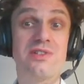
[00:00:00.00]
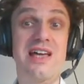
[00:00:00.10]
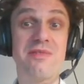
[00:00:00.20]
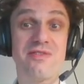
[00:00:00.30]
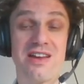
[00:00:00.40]

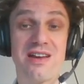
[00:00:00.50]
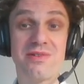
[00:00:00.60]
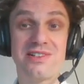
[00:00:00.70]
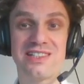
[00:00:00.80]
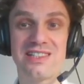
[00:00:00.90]
dummy
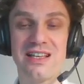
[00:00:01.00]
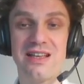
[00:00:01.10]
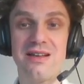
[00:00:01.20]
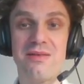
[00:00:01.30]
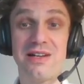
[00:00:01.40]
variables.
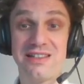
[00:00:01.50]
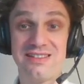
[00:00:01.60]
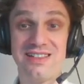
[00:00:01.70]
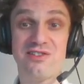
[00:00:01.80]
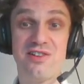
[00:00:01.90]
But
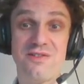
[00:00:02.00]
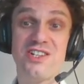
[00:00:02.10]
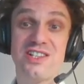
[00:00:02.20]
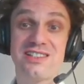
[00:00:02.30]
these coefficients